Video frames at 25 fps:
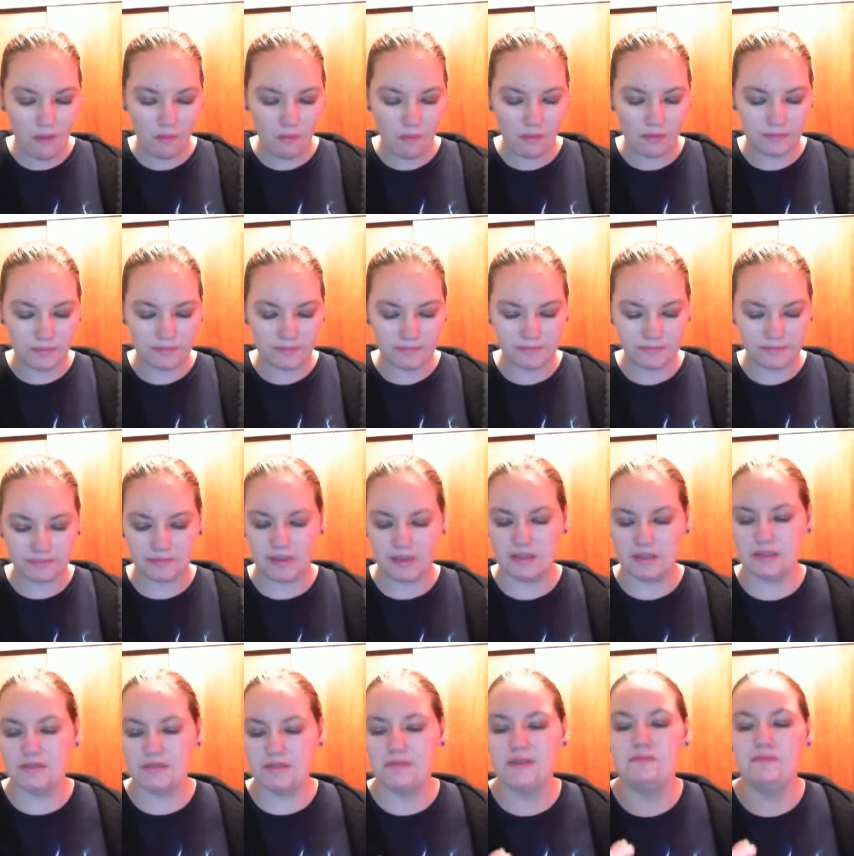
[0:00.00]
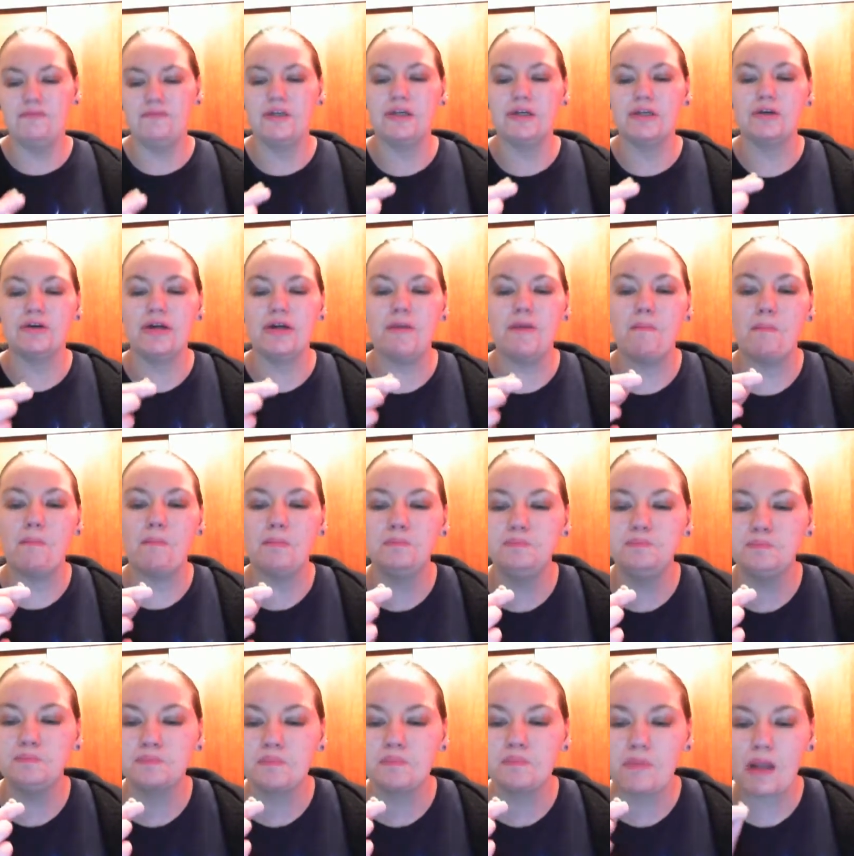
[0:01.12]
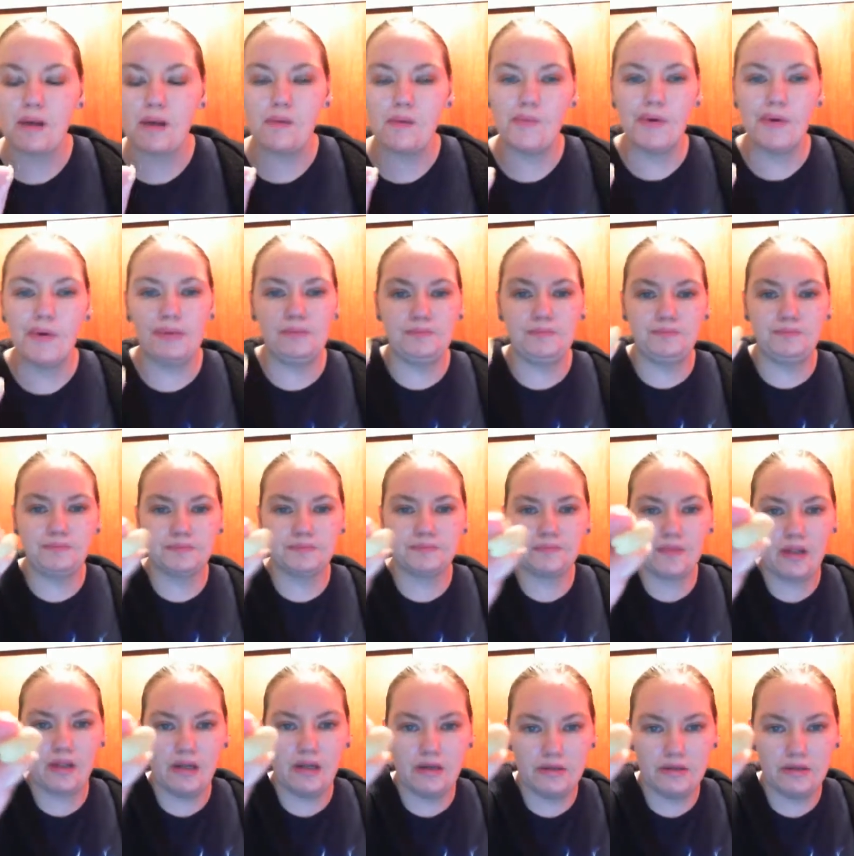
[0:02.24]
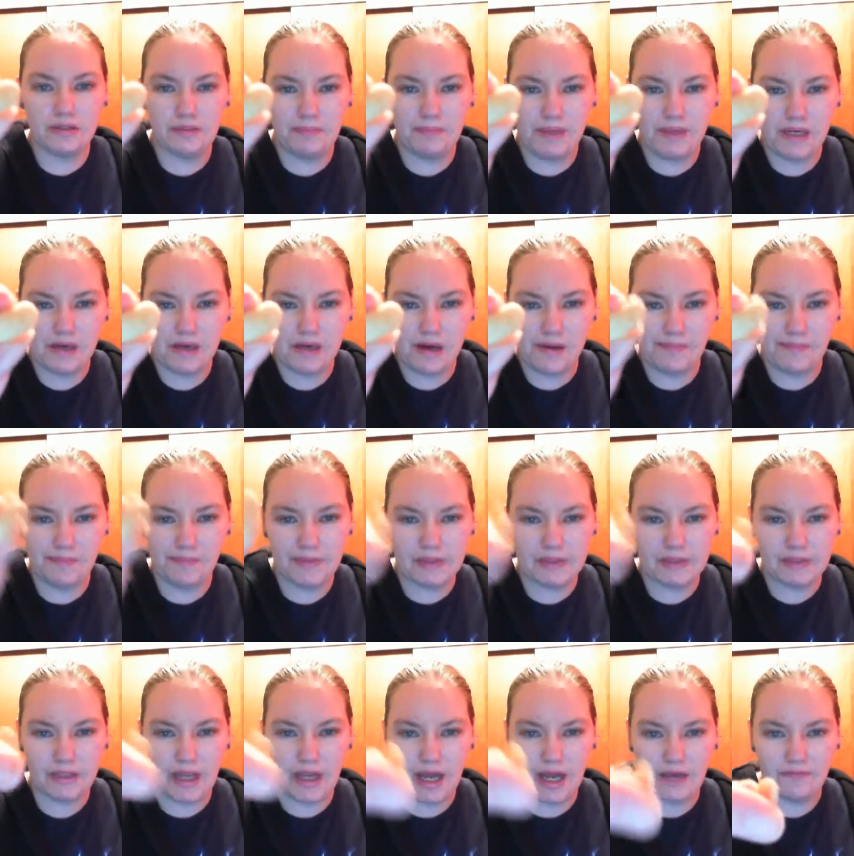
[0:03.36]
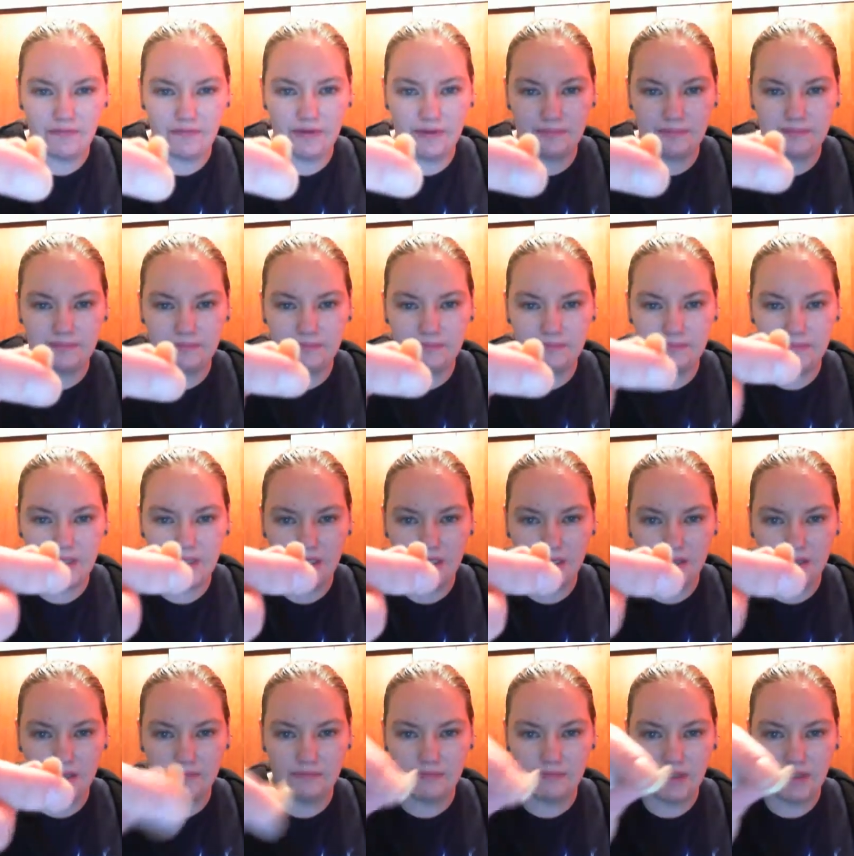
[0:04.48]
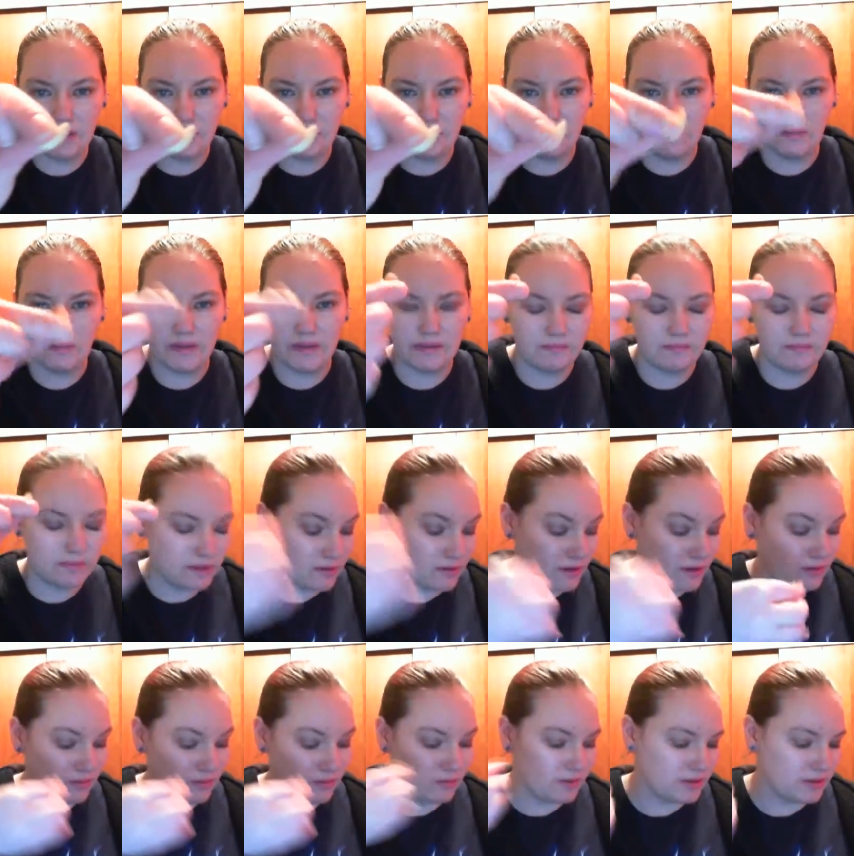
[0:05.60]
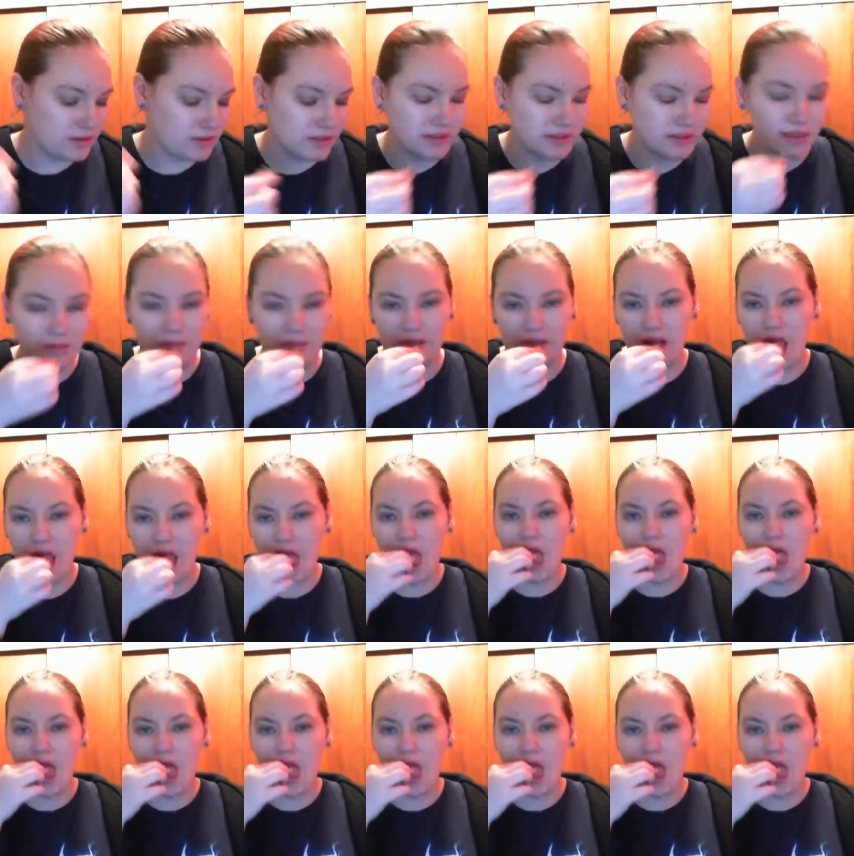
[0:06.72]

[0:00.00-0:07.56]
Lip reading: Ooh, that's really vinegary. Here's a peanut. It's a half a peanut and then a whole one. There are whole ones in there, but